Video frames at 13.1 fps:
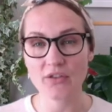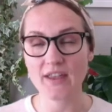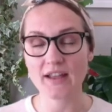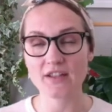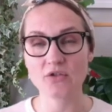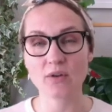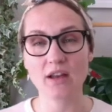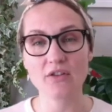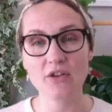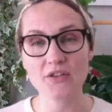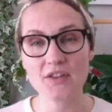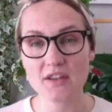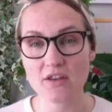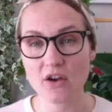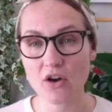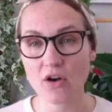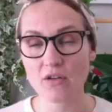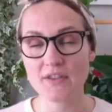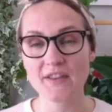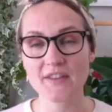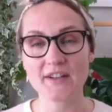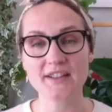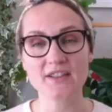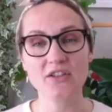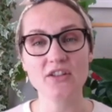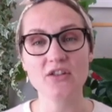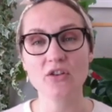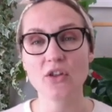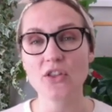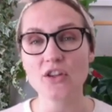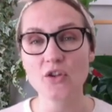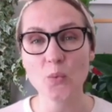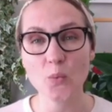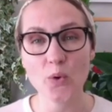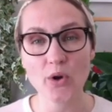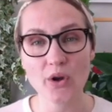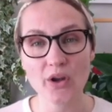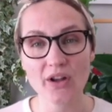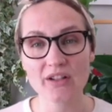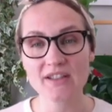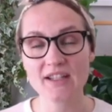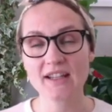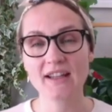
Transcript: that you are not enough, that there is not enough in the world,